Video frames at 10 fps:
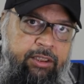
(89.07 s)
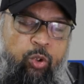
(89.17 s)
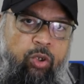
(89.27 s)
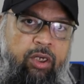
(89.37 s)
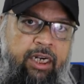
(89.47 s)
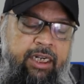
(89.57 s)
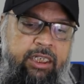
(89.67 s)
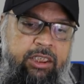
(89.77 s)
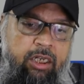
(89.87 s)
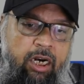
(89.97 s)
So let
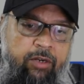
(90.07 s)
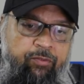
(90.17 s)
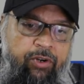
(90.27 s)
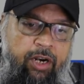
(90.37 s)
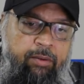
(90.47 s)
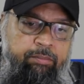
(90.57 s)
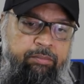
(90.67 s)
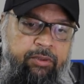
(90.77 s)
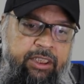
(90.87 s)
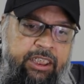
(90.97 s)
us start
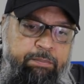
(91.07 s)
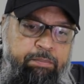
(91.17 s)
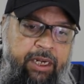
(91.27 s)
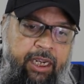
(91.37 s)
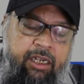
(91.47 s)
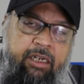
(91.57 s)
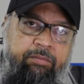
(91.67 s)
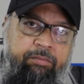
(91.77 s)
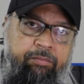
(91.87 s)
from this player.